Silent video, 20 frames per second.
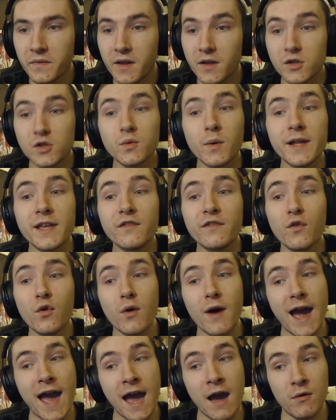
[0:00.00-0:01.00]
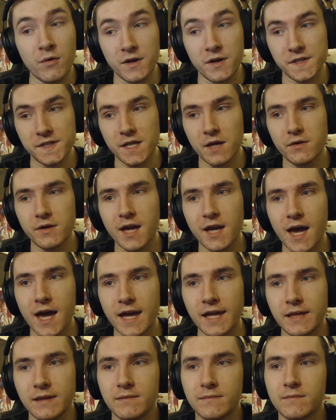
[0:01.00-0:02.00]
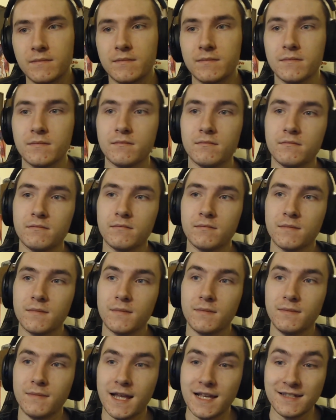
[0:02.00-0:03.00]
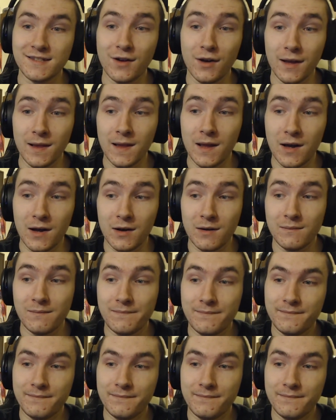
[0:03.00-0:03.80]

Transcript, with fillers: 24 hours, okay. That's not a lot.